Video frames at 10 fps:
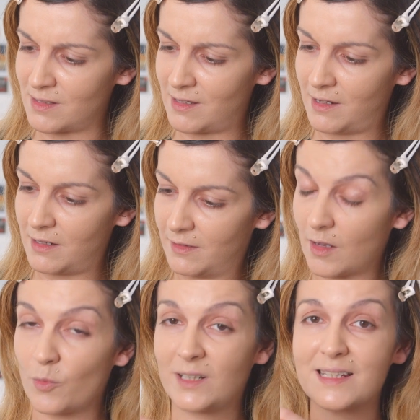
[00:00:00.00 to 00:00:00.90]
in there?
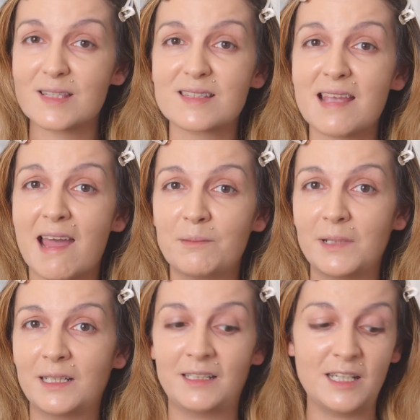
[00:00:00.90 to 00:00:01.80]
Well, there's ten
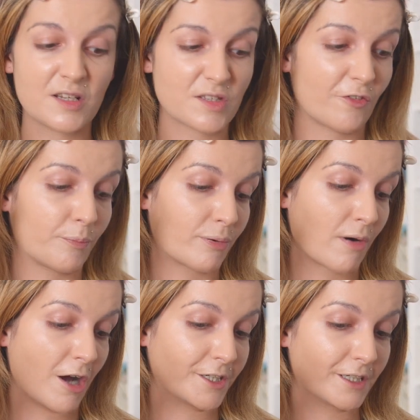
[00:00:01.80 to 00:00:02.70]
milliliters of
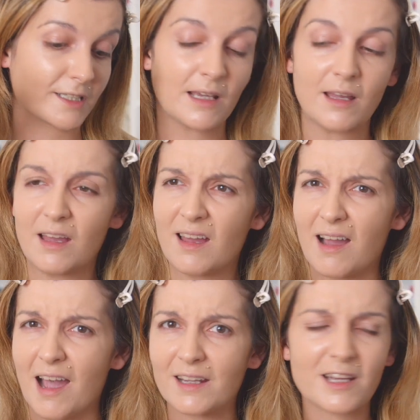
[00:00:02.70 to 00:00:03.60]
product.
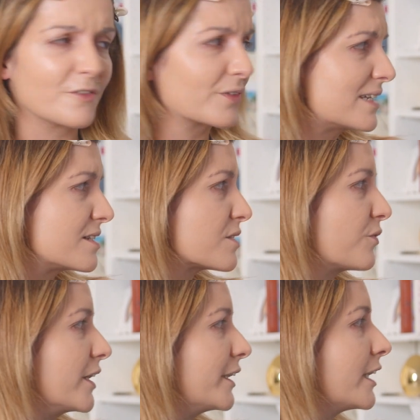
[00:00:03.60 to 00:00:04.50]
I kind of get this
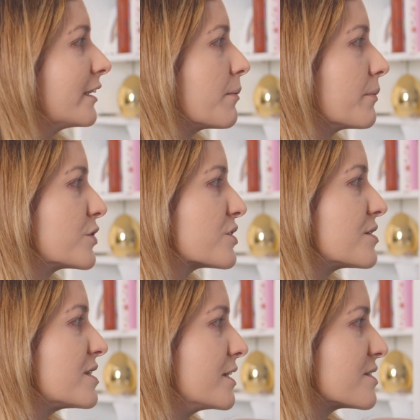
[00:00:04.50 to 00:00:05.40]
feeling that most
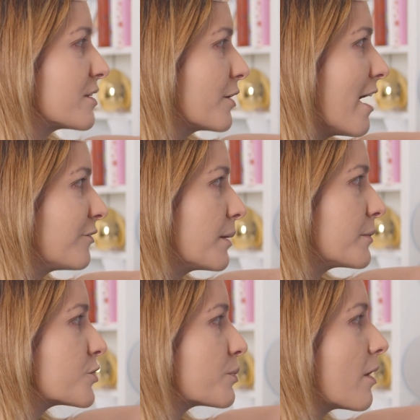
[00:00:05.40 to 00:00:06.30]
concealers don't have that much